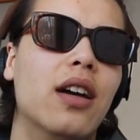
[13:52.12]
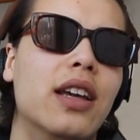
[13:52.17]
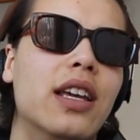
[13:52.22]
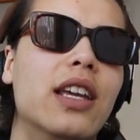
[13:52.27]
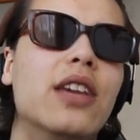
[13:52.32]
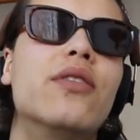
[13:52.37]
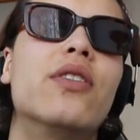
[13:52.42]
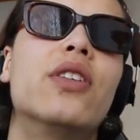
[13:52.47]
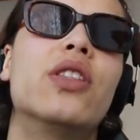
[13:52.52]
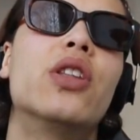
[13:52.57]

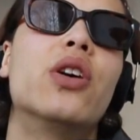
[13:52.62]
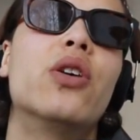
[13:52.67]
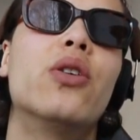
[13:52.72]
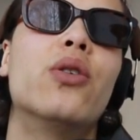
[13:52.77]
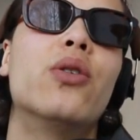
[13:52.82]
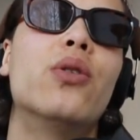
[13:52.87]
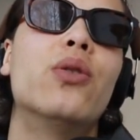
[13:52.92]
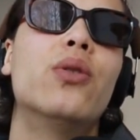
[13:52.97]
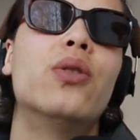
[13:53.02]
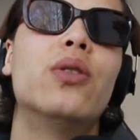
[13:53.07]
even
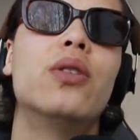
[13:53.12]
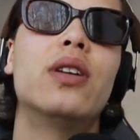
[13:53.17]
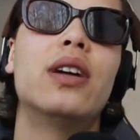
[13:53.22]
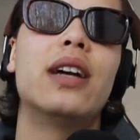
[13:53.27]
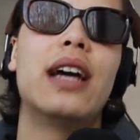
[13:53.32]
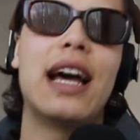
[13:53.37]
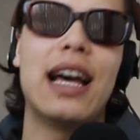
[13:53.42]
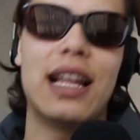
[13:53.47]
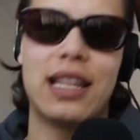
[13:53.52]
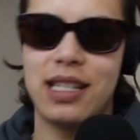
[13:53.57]
though
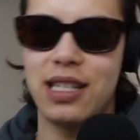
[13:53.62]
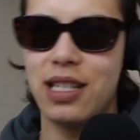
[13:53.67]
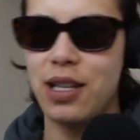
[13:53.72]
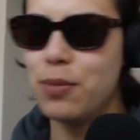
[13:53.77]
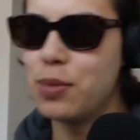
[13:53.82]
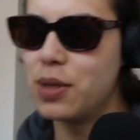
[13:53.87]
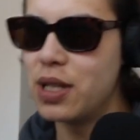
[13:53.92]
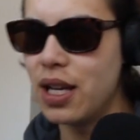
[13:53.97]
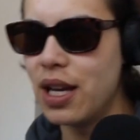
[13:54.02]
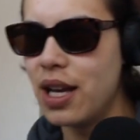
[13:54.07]
at
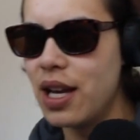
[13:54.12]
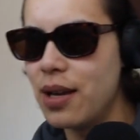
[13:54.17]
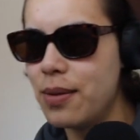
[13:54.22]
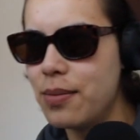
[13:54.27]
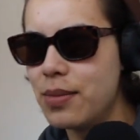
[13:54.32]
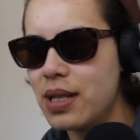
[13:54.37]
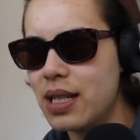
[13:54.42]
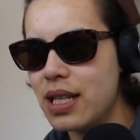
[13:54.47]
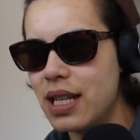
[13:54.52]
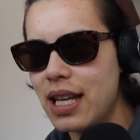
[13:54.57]
some
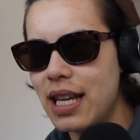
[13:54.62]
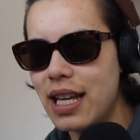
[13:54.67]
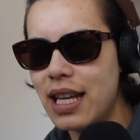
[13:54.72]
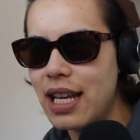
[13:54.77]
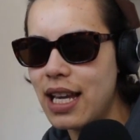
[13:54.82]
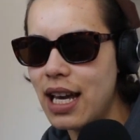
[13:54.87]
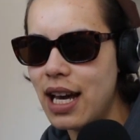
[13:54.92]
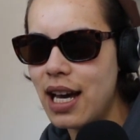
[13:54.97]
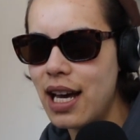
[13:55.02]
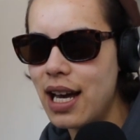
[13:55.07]
times it
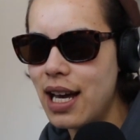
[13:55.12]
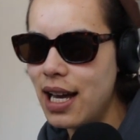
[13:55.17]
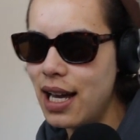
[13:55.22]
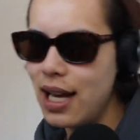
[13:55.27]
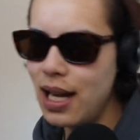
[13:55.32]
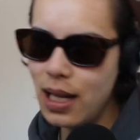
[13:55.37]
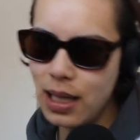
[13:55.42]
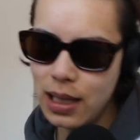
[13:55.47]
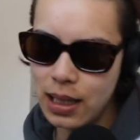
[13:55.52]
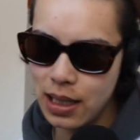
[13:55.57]
got
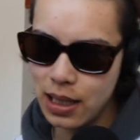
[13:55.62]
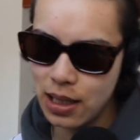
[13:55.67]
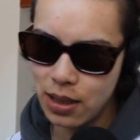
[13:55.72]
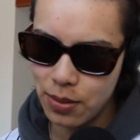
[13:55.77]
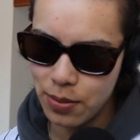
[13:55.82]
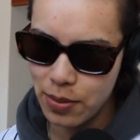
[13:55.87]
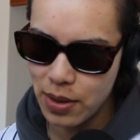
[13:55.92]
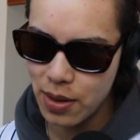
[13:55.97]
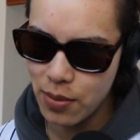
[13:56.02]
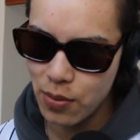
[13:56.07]
a
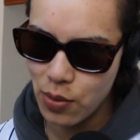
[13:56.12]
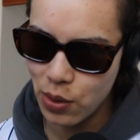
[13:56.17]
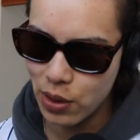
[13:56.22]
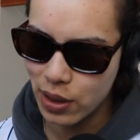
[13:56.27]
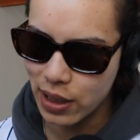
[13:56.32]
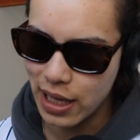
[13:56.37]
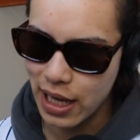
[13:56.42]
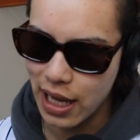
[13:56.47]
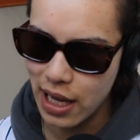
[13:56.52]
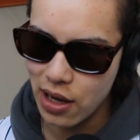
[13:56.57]
little bit more
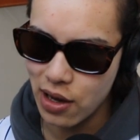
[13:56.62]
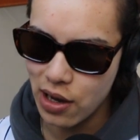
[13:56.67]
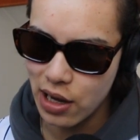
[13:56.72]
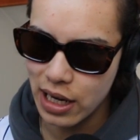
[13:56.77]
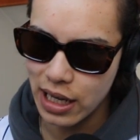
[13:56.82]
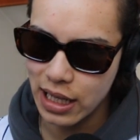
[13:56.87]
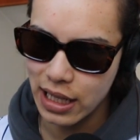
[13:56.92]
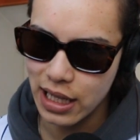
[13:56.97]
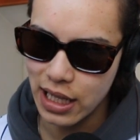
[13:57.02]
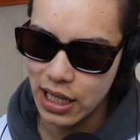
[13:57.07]

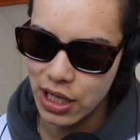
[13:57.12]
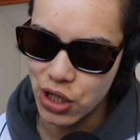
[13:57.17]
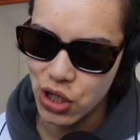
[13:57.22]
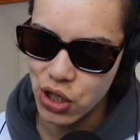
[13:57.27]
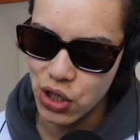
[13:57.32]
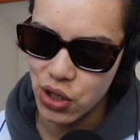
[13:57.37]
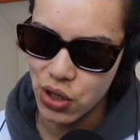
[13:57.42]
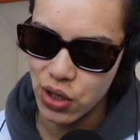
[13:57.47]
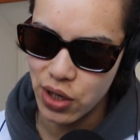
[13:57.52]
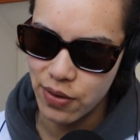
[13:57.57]
chaotic than it
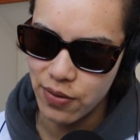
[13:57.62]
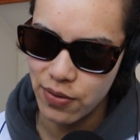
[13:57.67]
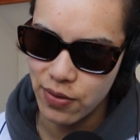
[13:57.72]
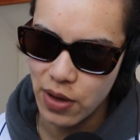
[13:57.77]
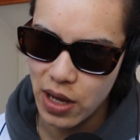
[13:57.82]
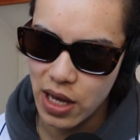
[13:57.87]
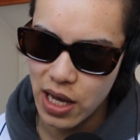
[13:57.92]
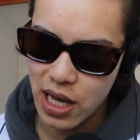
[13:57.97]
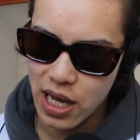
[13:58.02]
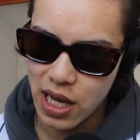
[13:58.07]
should
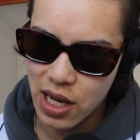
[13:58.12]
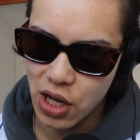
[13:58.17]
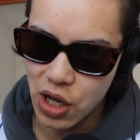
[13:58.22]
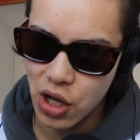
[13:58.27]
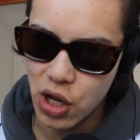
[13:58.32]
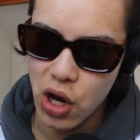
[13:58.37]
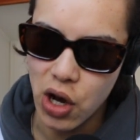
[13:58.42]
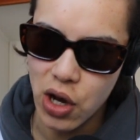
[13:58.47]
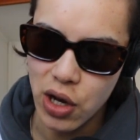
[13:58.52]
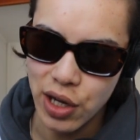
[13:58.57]
have
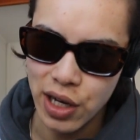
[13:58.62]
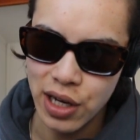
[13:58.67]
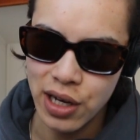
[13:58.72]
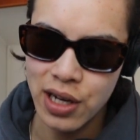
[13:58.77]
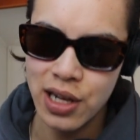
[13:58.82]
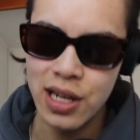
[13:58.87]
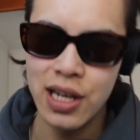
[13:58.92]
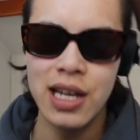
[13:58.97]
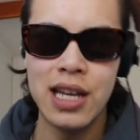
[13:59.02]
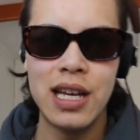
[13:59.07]
gotten.
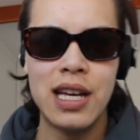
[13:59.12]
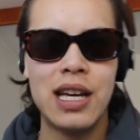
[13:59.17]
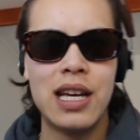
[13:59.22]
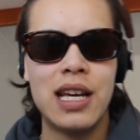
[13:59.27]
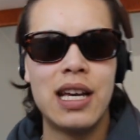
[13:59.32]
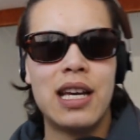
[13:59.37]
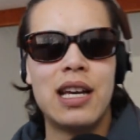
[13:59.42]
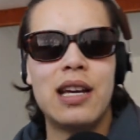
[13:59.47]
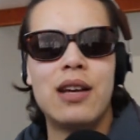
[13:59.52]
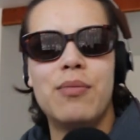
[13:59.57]

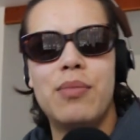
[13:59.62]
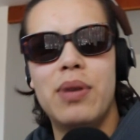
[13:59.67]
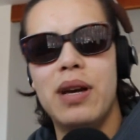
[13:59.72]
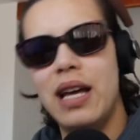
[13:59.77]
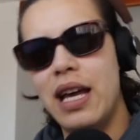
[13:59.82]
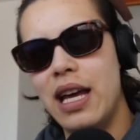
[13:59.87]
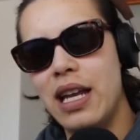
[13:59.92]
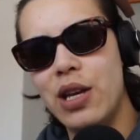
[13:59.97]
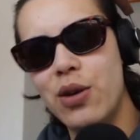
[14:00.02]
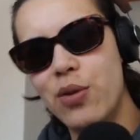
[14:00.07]
But
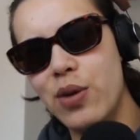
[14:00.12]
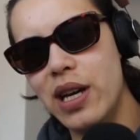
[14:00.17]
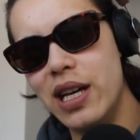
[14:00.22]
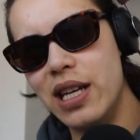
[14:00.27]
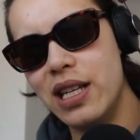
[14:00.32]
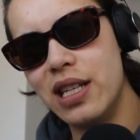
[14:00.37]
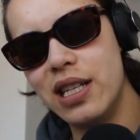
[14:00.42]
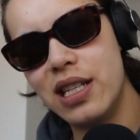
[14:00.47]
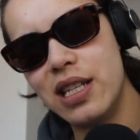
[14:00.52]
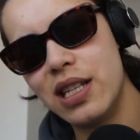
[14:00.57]

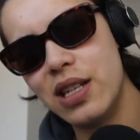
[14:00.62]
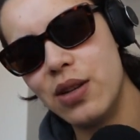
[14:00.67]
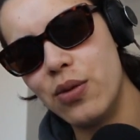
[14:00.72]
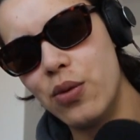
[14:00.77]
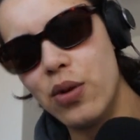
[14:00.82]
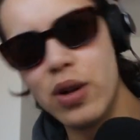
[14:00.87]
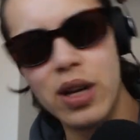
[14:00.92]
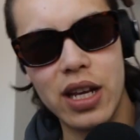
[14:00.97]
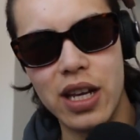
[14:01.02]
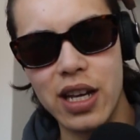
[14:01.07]
anyways,
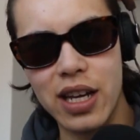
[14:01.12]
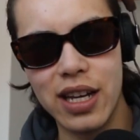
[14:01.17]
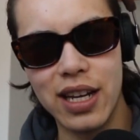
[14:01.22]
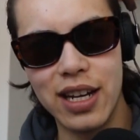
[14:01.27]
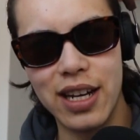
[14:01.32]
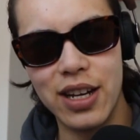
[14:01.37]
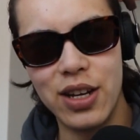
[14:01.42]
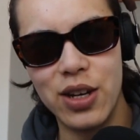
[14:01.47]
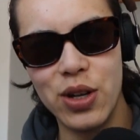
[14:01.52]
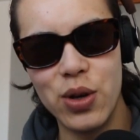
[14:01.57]
what are you
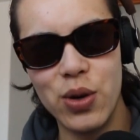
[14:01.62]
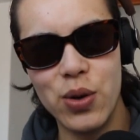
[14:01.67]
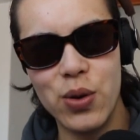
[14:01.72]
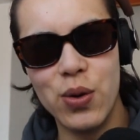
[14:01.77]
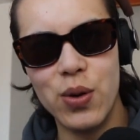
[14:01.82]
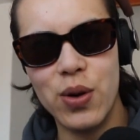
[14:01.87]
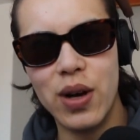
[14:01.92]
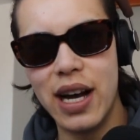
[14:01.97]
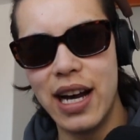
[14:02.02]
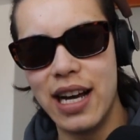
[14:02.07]
going to
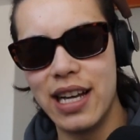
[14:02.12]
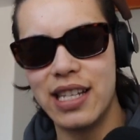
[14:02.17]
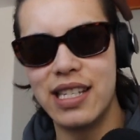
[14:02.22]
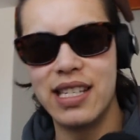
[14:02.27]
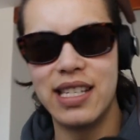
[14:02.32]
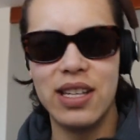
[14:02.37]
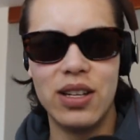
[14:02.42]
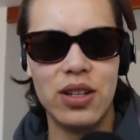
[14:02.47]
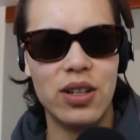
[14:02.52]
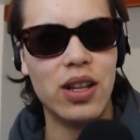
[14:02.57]
do? I
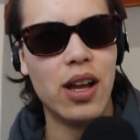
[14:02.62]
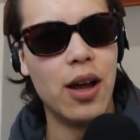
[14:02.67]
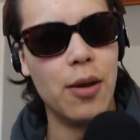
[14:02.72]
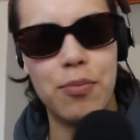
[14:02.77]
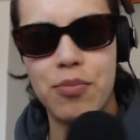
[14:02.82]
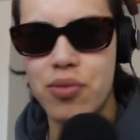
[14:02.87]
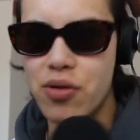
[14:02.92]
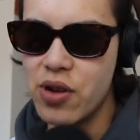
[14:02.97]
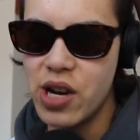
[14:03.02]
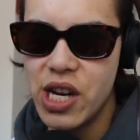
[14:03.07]
still
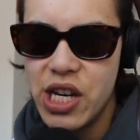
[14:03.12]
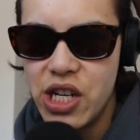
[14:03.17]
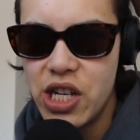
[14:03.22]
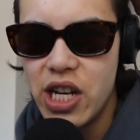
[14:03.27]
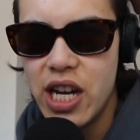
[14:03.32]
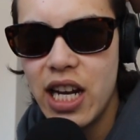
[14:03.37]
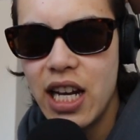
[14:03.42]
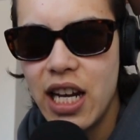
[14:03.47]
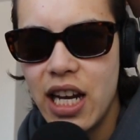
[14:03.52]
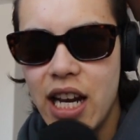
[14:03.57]

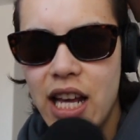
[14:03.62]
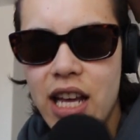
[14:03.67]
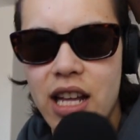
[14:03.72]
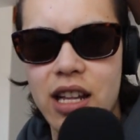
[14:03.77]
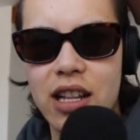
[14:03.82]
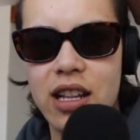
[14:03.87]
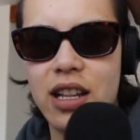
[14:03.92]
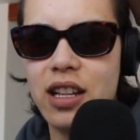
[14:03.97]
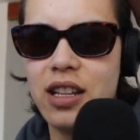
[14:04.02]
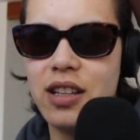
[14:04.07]
appreciated it,